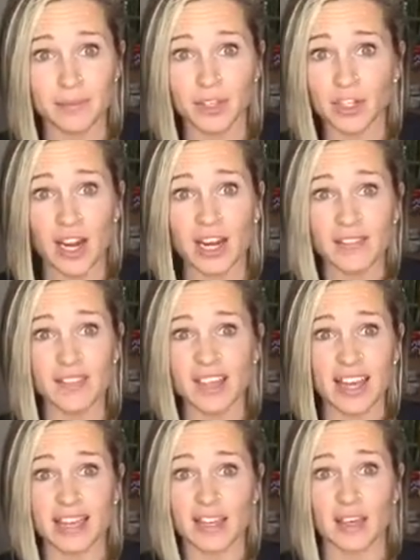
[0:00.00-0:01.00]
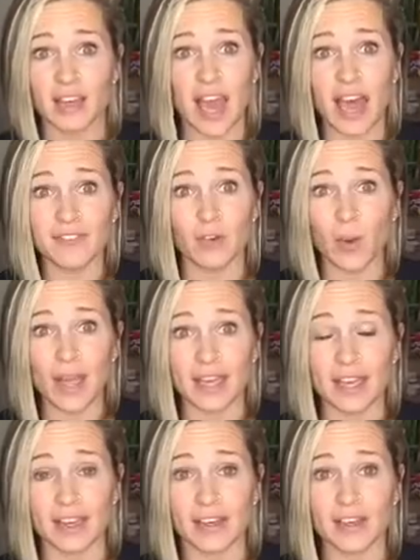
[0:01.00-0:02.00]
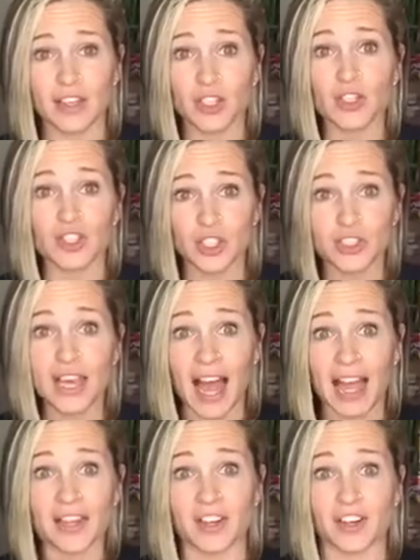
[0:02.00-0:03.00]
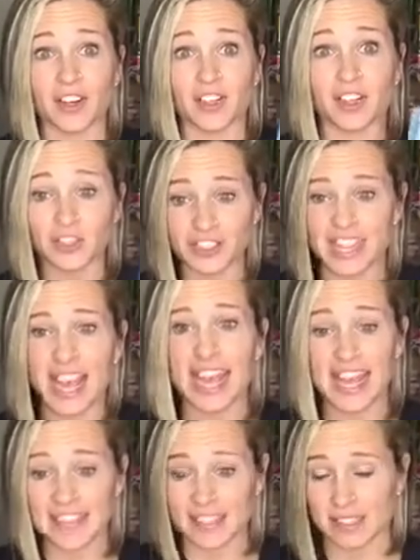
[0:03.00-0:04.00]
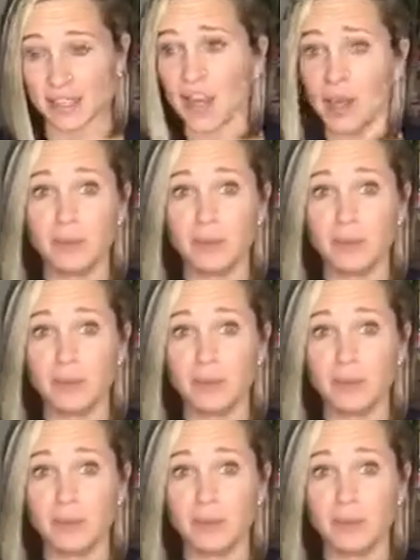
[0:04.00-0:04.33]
You're not even like half awake. You're tired. Your day has